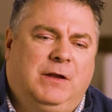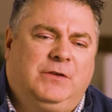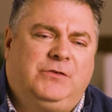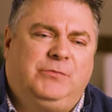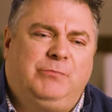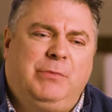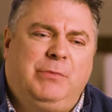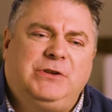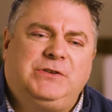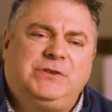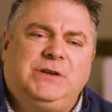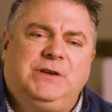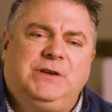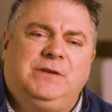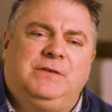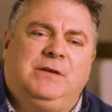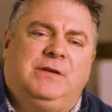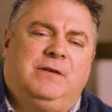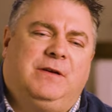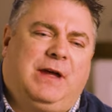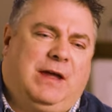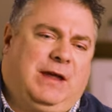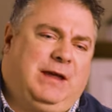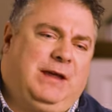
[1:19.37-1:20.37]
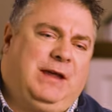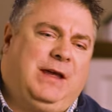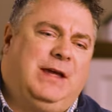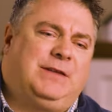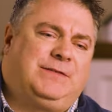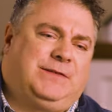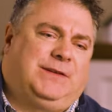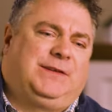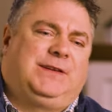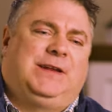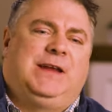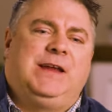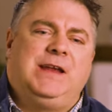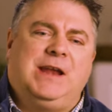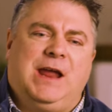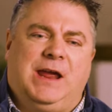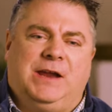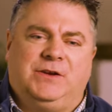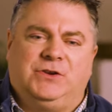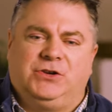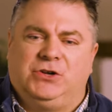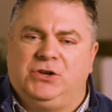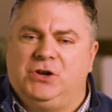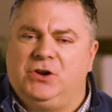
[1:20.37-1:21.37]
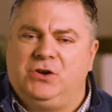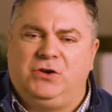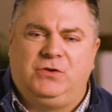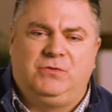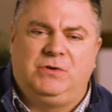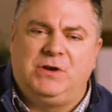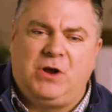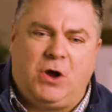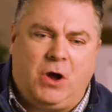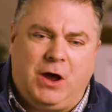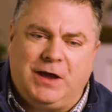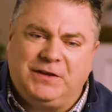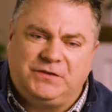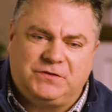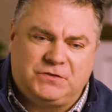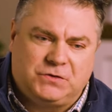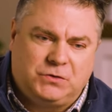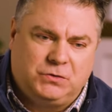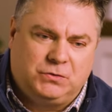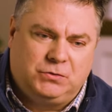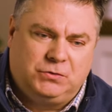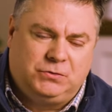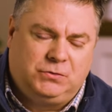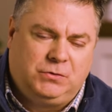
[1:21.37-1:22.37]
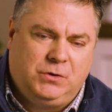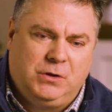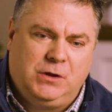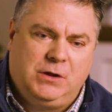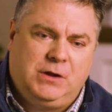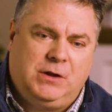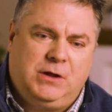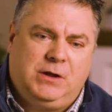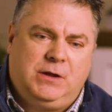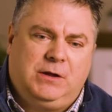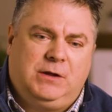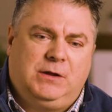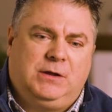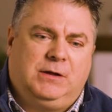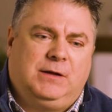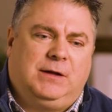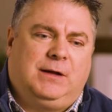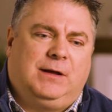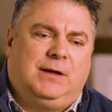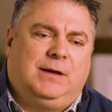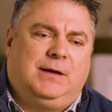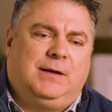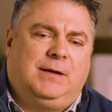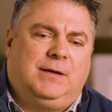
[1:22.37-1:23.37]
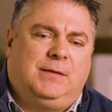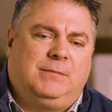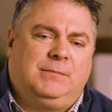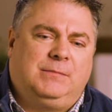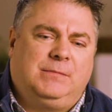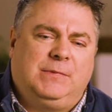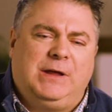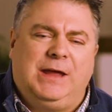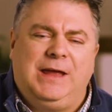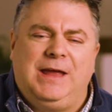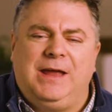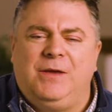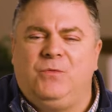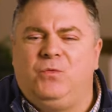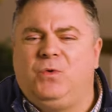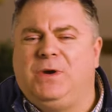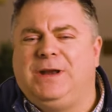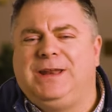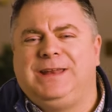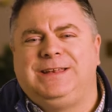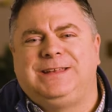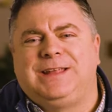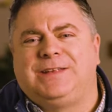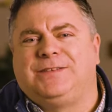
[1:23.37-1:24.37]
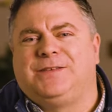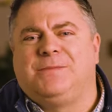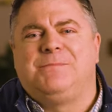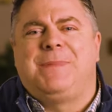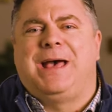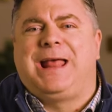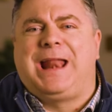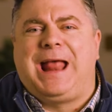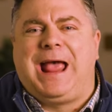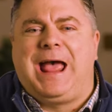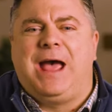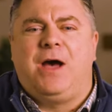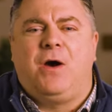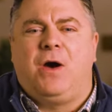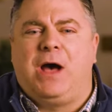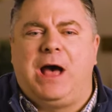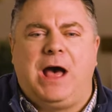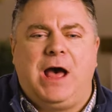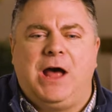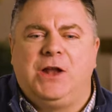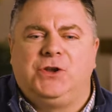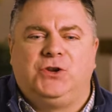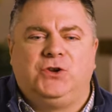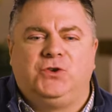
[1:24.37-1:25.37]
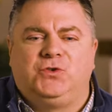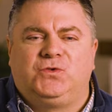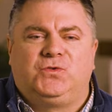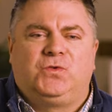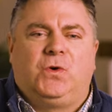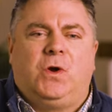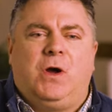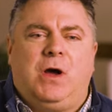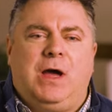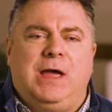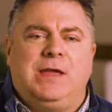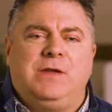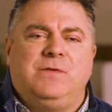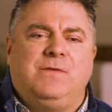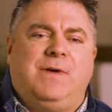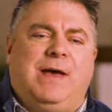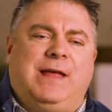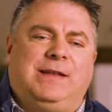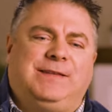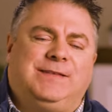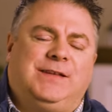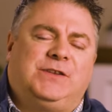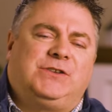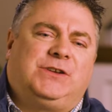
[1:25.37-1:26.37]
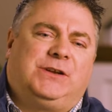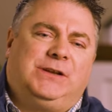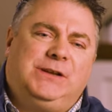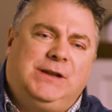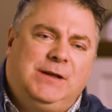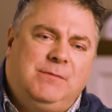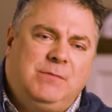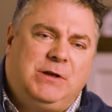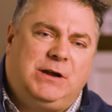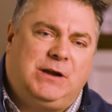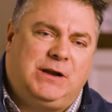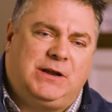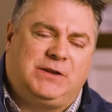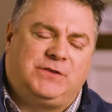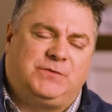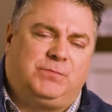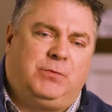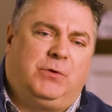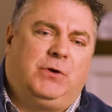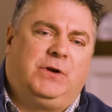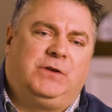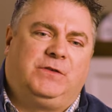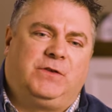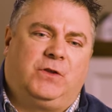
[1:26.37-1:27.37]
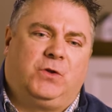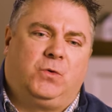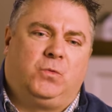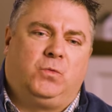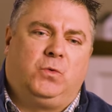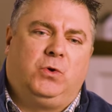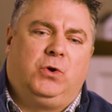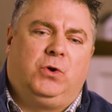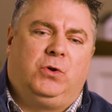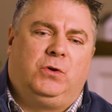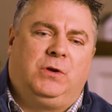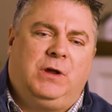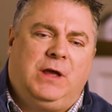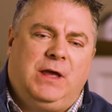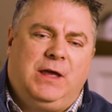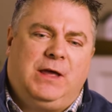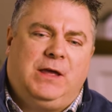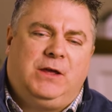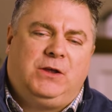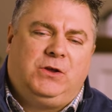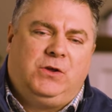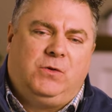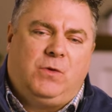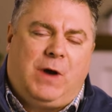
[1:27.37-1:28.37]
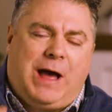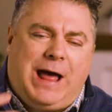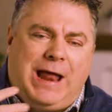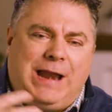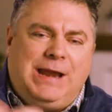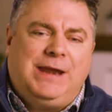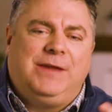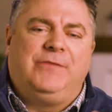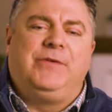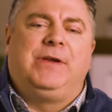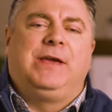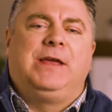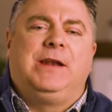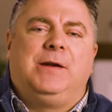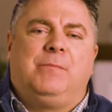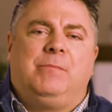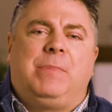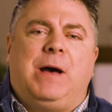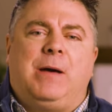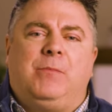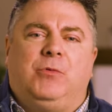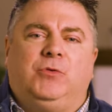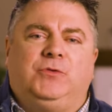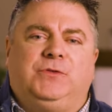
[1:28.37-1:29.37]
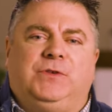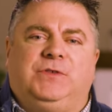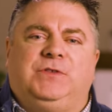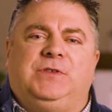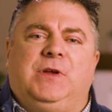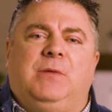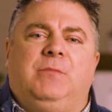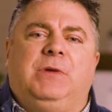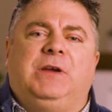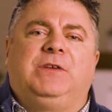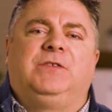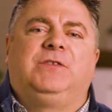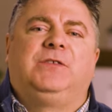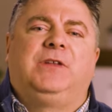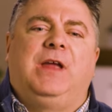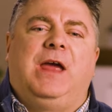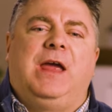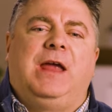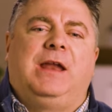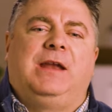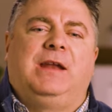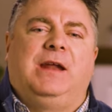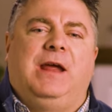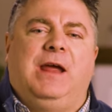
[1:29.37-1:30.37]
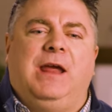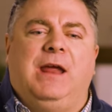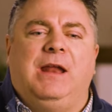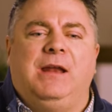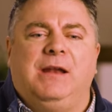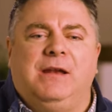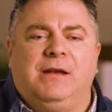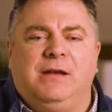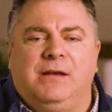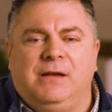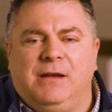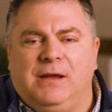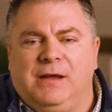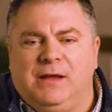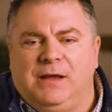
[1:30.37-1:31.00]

especially as a teenager. You know, you're in high school, Um, it really doesn't matter how hard you try. You've had such a limited experience of the world. You are living in a bubble to some extent, and